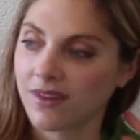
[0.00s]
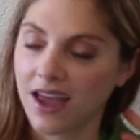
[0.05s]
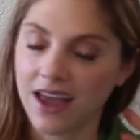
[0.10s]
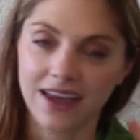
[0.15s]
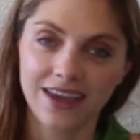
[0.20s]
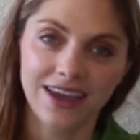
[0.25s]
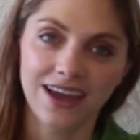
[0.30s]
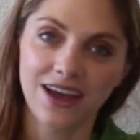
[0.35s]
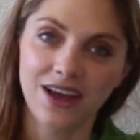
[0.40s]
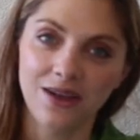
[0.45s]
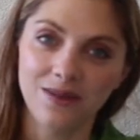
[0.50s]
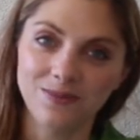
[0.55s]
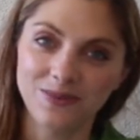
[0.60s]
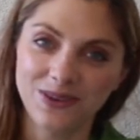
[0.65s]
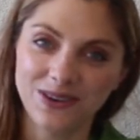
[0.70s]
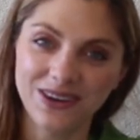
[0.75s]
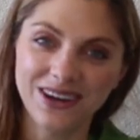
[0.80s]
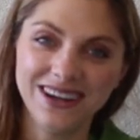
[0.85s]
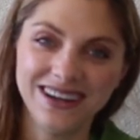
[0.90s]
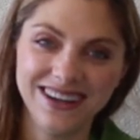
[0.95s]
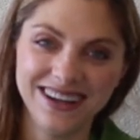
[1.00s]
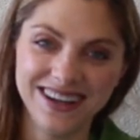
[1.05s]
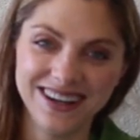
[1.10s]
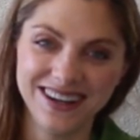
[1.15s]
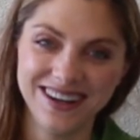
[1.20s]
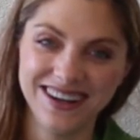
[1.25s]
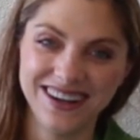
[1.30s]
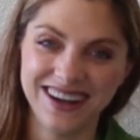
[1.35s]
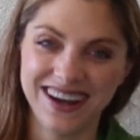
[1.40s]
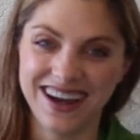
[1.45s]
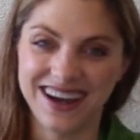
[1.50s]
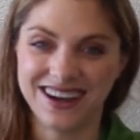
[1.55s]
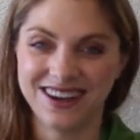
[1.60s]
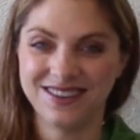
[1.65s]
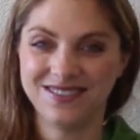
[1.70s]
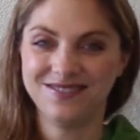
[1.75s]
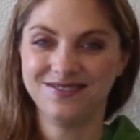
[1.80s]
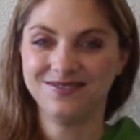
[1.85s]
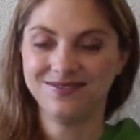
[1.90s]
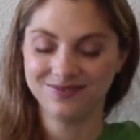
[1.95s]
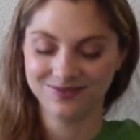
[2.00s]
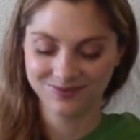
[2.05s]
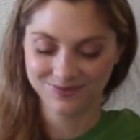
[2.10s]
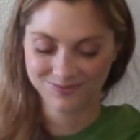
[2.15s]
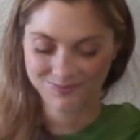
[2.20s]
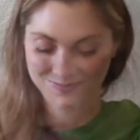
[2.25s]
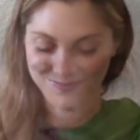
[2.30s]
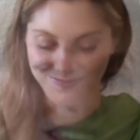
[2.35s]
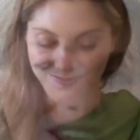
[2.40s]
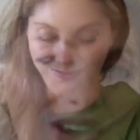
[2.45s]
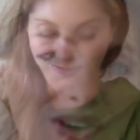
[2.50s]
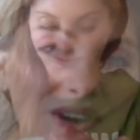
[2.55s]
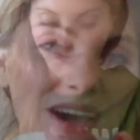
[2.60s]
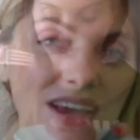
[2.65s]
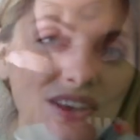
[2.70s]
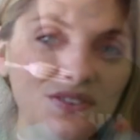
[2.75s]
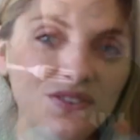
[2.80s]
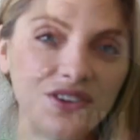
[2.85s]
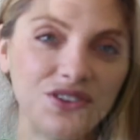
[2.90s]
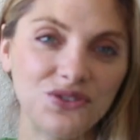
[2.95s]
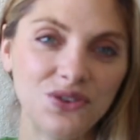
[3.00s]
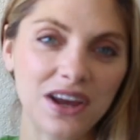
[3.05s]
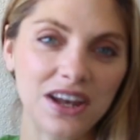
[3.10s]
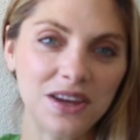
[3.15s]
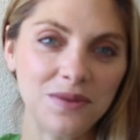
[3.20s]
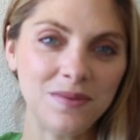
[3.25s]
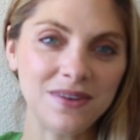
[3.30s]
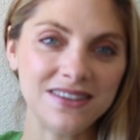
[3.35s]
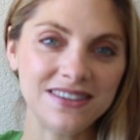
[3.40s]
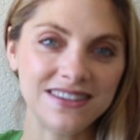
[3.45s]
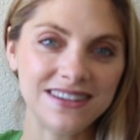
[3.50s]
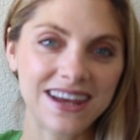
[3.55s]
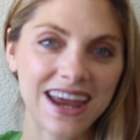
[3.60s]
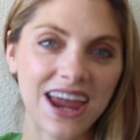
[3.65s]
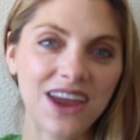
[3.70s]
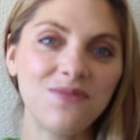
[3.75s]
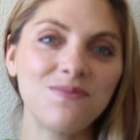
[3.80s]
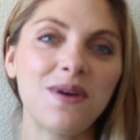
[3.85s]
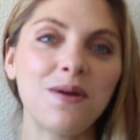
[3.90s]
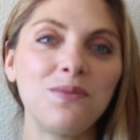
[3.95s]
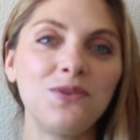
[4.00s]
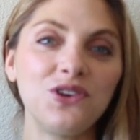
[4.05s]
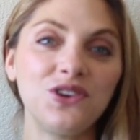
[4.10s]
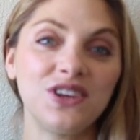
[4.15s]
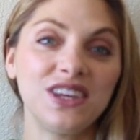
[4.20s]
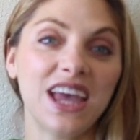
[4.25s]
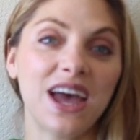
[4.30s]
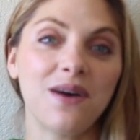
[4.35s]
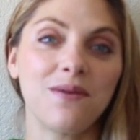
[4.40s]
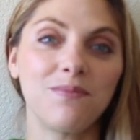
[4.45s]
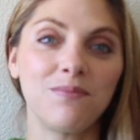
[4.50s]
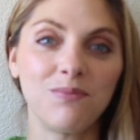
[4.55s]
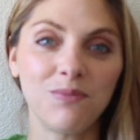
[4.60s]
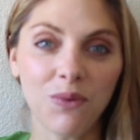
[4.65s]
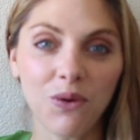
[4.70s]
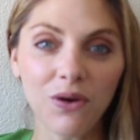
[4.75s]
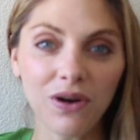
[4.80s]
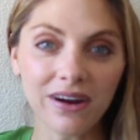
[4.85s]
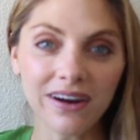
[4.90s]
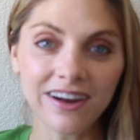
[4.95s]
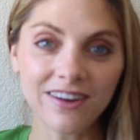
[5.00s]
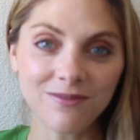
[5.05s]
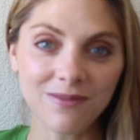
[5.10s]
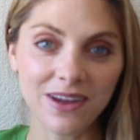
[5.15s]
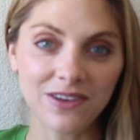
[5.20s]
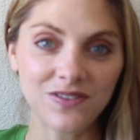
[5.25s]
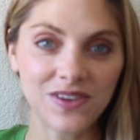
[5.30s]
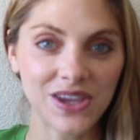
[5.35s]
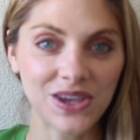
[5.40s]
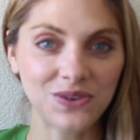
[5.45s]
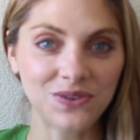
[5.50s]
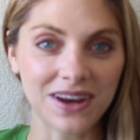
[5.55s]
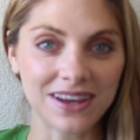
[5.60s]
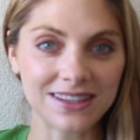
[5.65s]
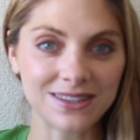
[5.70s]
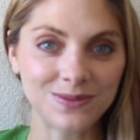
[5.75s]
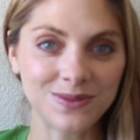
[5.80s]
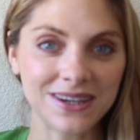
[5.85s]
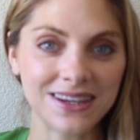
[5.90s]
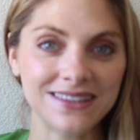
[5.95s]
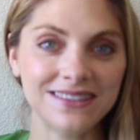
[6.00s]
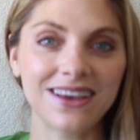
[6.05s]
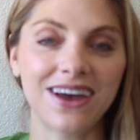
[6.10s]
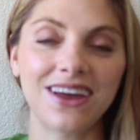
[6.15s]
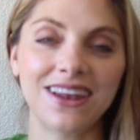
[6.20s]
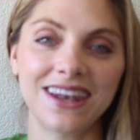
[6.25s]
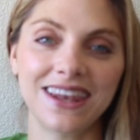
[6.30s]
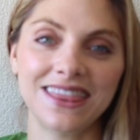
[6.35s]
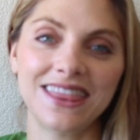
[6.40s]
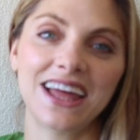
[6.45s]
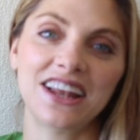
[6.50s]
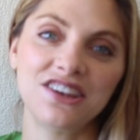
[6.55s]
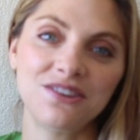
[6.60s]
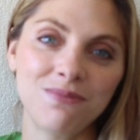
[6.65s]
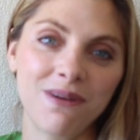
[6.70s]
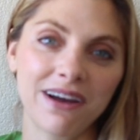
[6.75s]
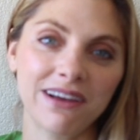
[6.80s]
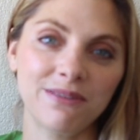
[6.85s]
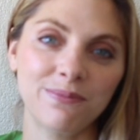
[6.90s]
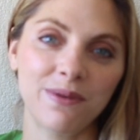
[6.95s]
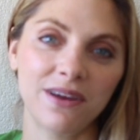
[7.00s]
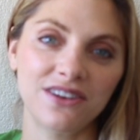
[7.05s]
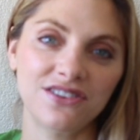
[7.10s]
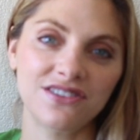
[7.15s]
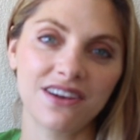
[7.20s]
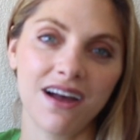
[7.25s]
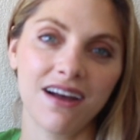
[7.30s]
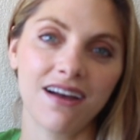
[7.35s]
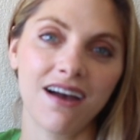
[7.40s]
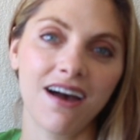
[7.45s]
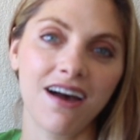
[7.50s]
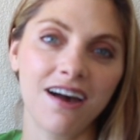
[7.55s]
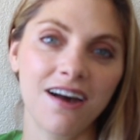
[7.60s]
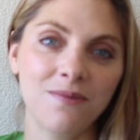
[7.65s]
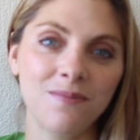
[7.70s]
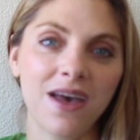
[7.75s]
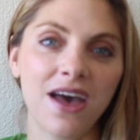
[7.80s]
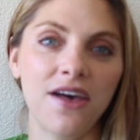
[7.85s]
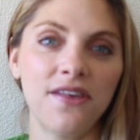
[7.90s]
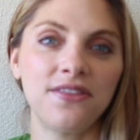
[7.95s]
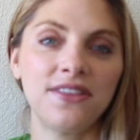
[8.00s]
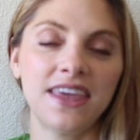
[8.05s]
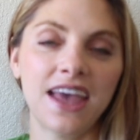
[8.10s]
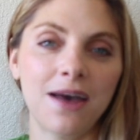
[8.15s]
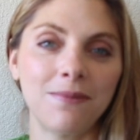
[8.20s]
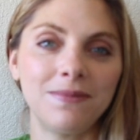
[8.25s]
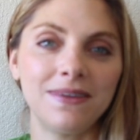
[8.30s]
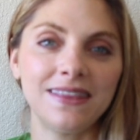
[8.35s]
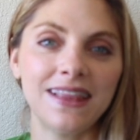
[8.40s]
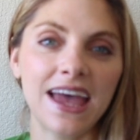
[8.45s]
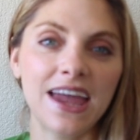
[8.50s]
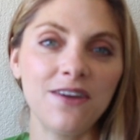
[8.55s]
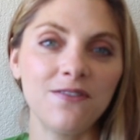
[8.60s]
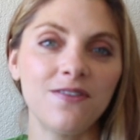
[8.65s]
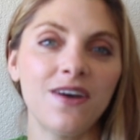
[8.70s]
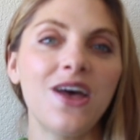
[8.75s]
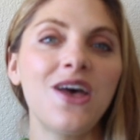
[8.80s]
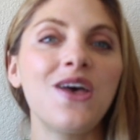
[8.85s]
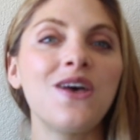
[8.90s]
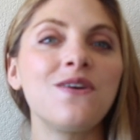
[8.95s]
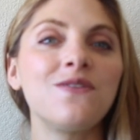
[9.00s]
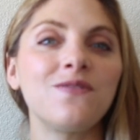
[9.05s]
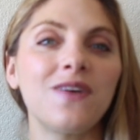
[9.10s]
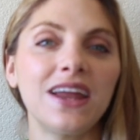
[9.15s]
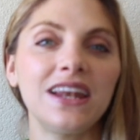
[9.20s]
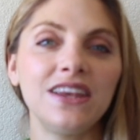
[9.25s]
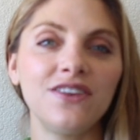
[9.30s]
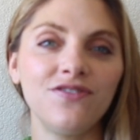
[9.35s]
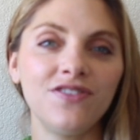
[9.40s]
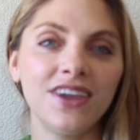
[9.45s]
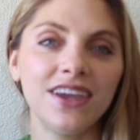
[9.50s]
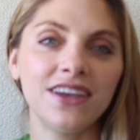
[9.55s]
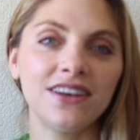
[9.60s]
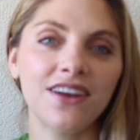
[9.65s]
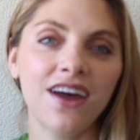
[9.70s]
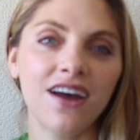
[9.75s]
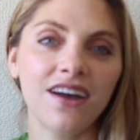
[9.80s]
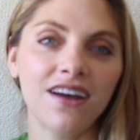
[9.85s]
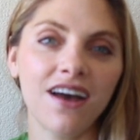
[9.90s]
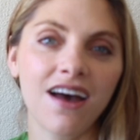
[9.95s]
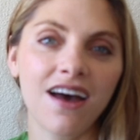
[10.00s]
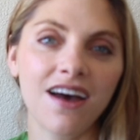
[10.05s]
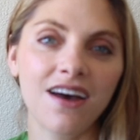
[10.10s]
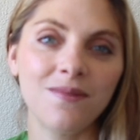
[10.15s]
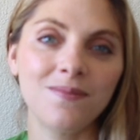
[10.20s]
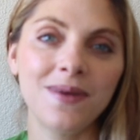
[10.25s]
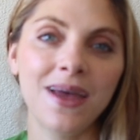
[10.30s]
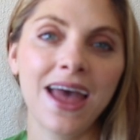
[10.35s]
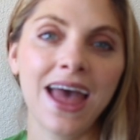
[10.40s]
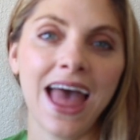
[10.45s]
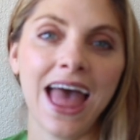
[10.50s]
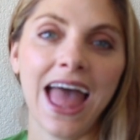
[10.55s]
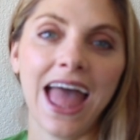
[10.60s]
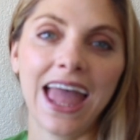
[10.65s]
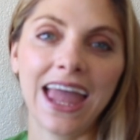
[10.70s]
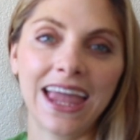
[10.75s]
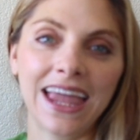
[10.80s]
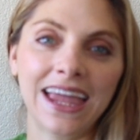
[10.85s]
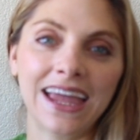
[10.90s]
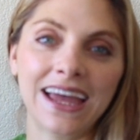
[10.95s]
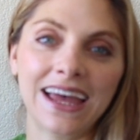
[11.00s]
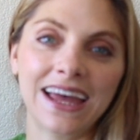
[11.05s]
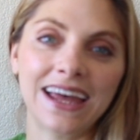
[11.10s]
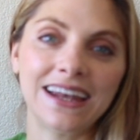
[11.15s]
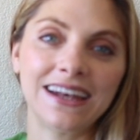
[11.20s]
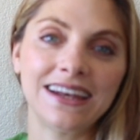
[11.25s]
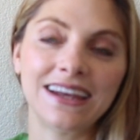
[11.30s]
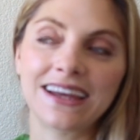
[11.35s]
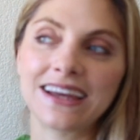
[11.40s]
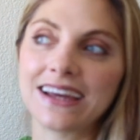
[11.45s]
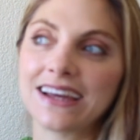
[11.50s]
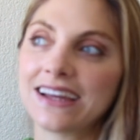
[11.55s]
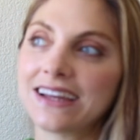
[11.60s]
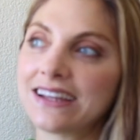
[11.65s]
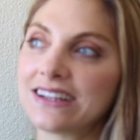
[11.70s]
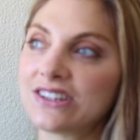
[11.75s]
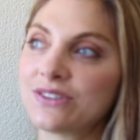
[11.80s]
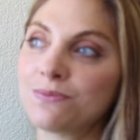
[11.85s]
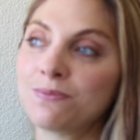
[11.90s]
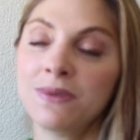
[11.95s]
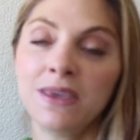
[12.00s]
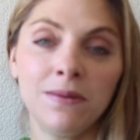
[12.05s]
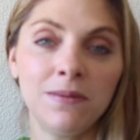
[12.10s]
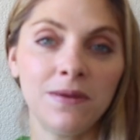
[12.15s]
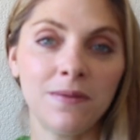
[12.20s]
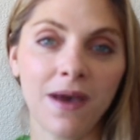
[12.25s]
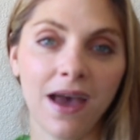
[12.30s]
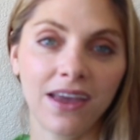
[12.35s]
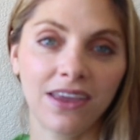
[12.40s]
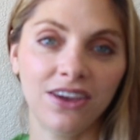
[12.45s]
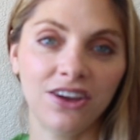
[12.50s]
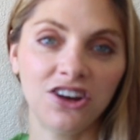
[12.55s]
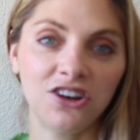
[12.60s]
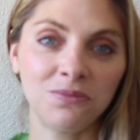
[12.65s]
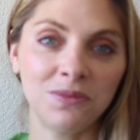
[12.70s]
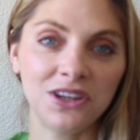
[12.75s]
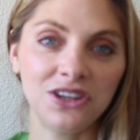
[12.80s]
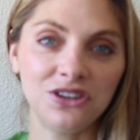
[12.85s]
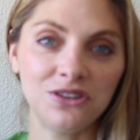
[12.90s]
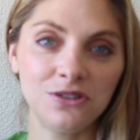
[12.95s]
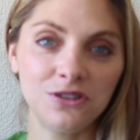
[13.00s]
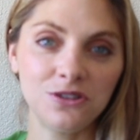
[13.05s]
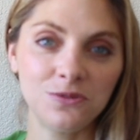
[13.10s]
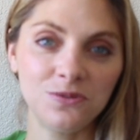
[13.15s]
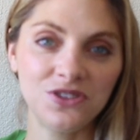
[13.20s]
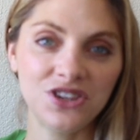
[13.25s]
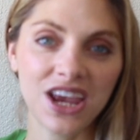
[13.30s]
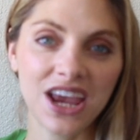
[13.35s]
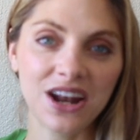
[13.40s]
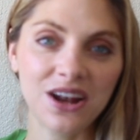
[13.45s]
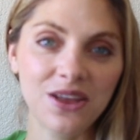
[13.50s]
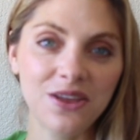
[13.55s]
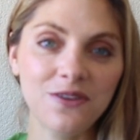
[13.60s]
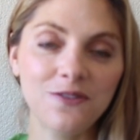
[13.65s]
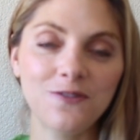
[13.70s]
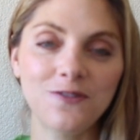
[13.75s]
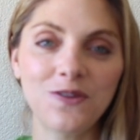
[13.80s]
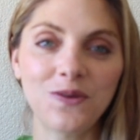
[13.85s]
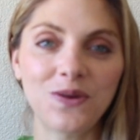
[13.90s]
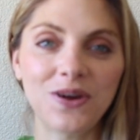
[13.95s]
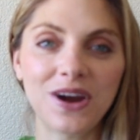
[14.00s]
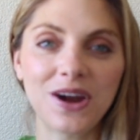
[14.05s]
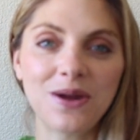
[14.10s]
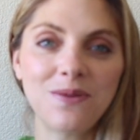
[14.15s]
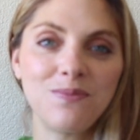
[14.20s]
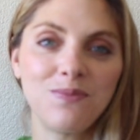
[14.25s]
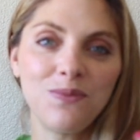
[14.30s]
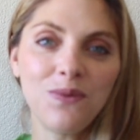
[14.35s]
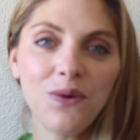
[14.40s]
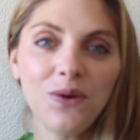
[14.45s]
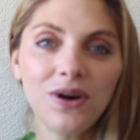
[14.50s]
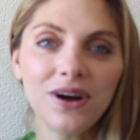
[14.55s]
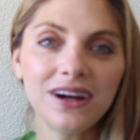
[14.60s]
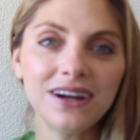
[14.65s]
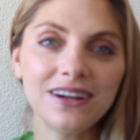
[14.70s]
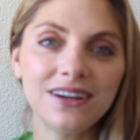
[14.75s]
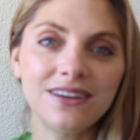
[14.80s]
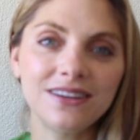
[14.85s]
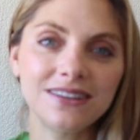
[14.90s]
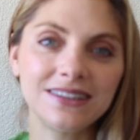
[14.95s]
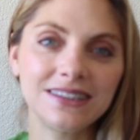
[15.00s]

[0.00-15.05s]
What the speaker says: I can't help you. Okay. Thank you guys for joining me today. Remember, you can get more of my vegan recipes on lunchboxbunch.com, Healthy Happy Life, findingvegan.com, and meet me back here on my YouTube channel for more